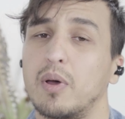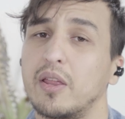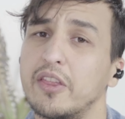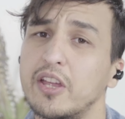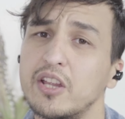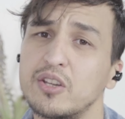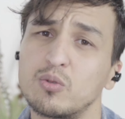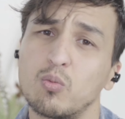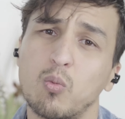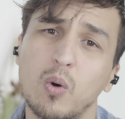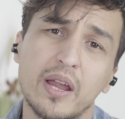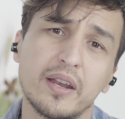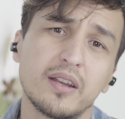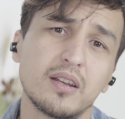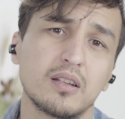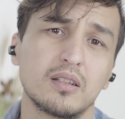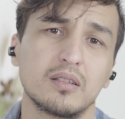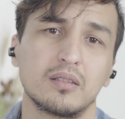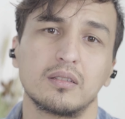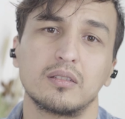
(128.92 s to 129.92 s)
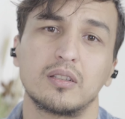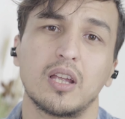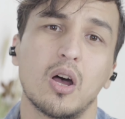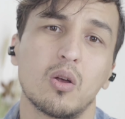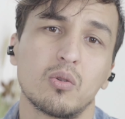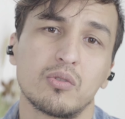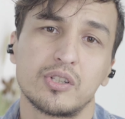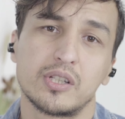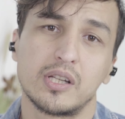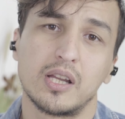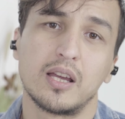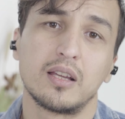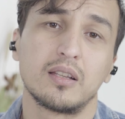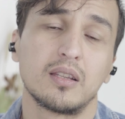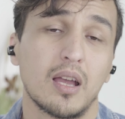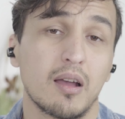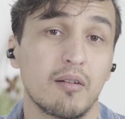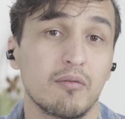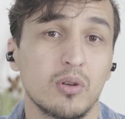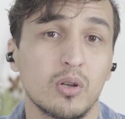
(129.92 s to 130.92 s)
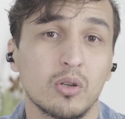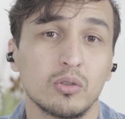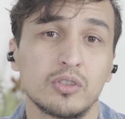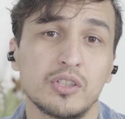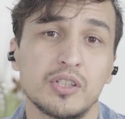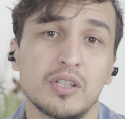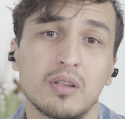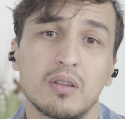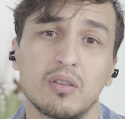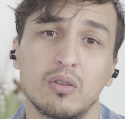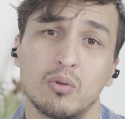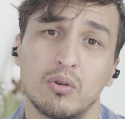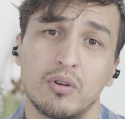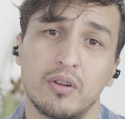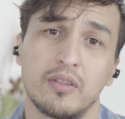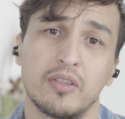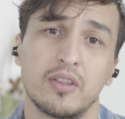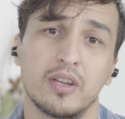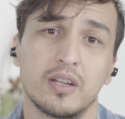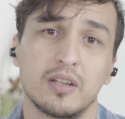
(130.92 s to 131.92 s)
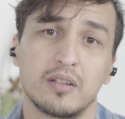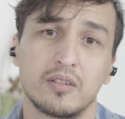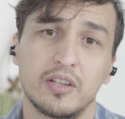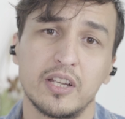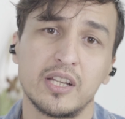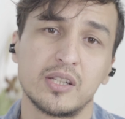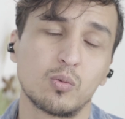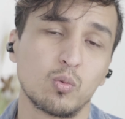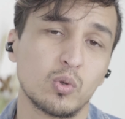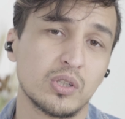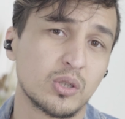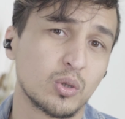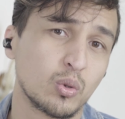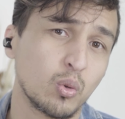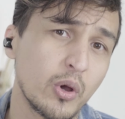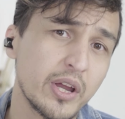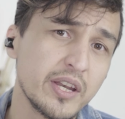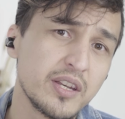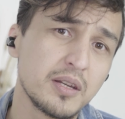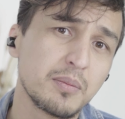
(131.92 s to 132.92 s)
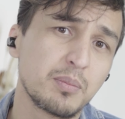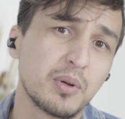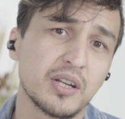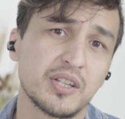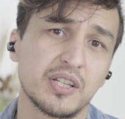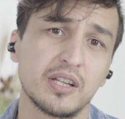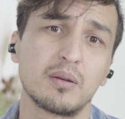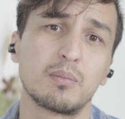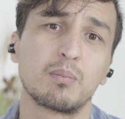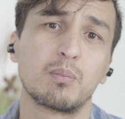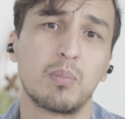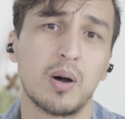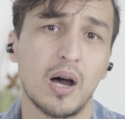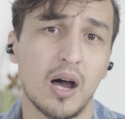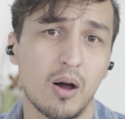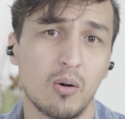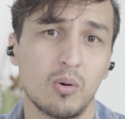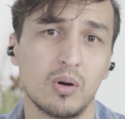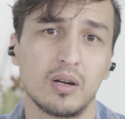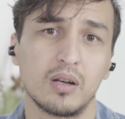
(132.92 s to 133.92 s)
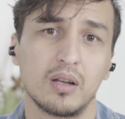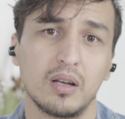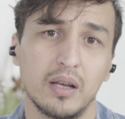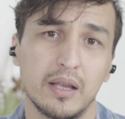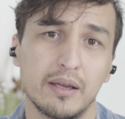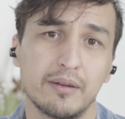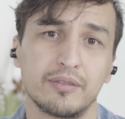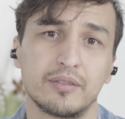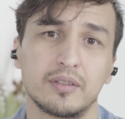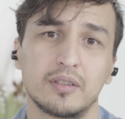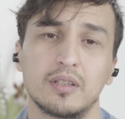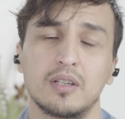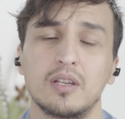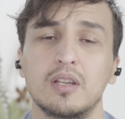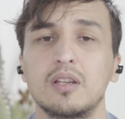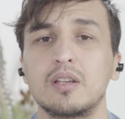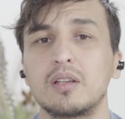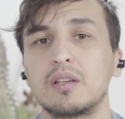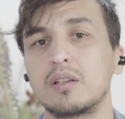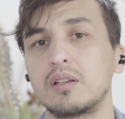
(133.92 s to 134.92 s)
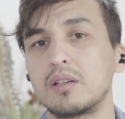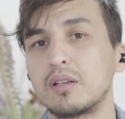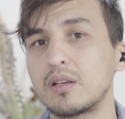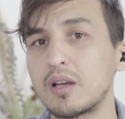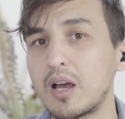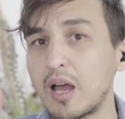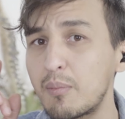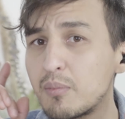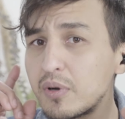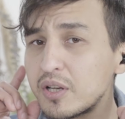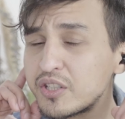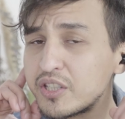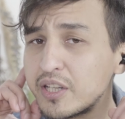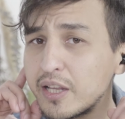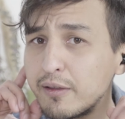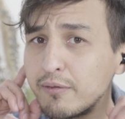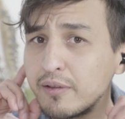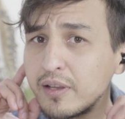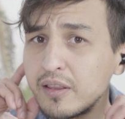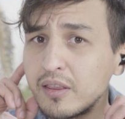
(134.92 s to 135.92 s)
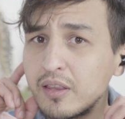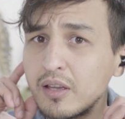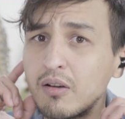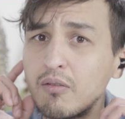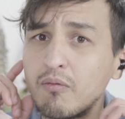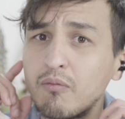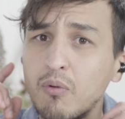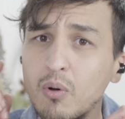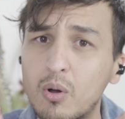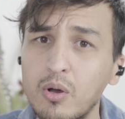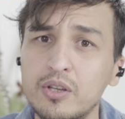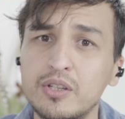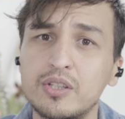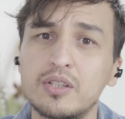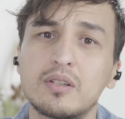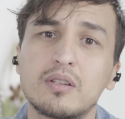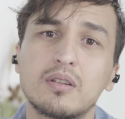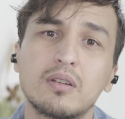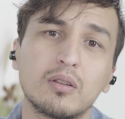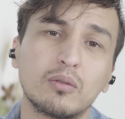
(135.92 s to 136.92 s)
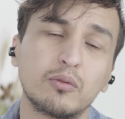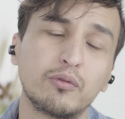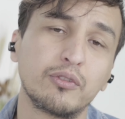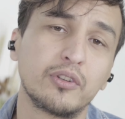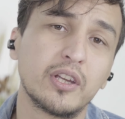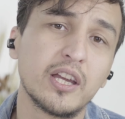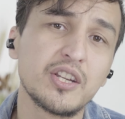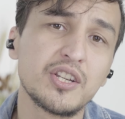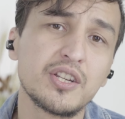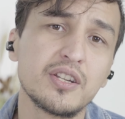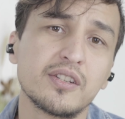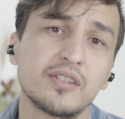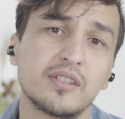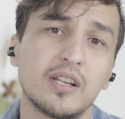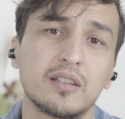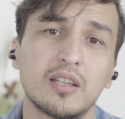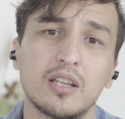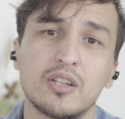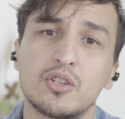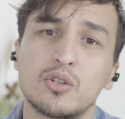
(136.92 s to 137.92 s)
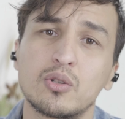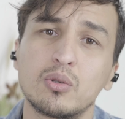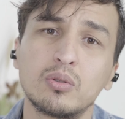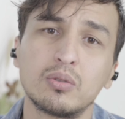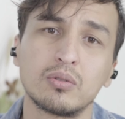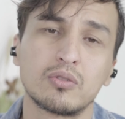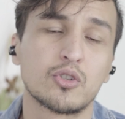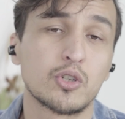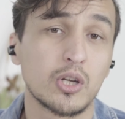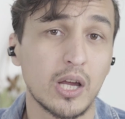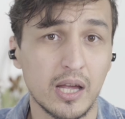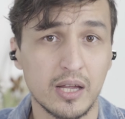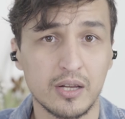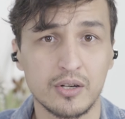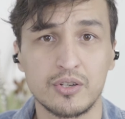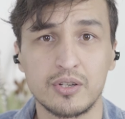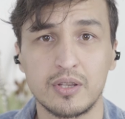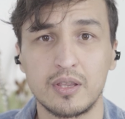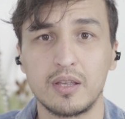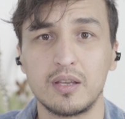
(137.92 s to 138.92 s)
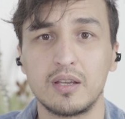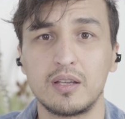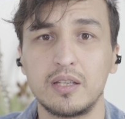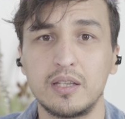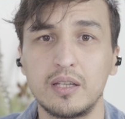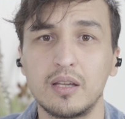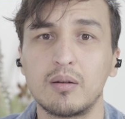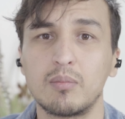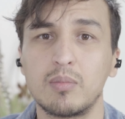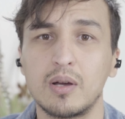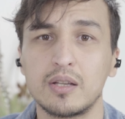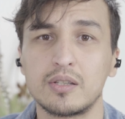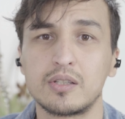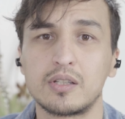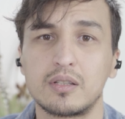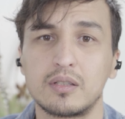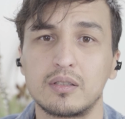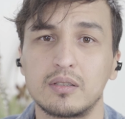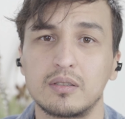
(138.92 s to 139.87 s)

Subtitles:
But there is one downside I've noticed during the test with 20% power left. I'm receiving the voice notifications that I should charge the earbuds.